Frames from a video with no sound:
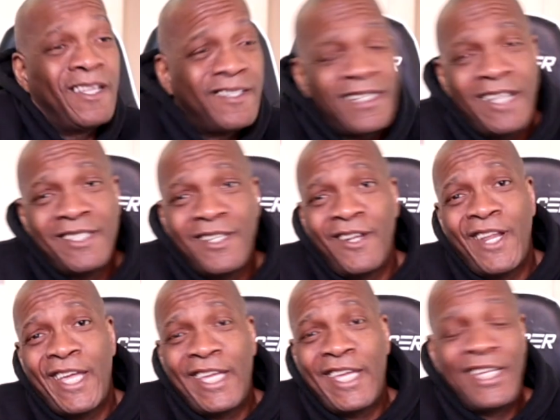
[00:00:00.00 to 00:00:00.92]
that sound
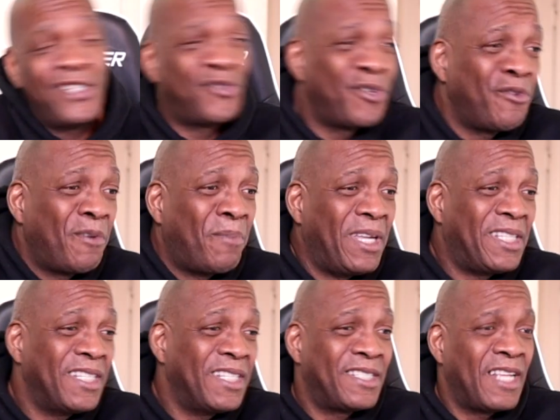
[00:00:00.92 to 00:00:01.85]
like history
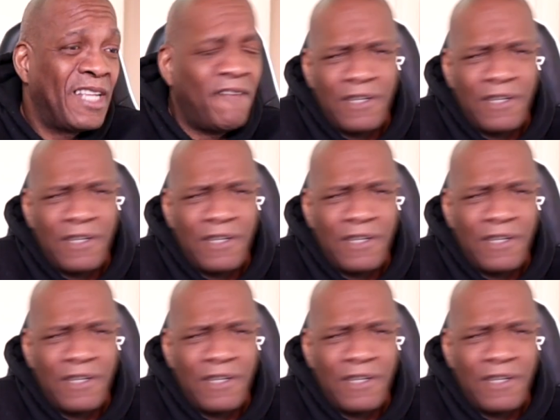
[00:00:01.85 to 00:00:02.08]
repeating itself?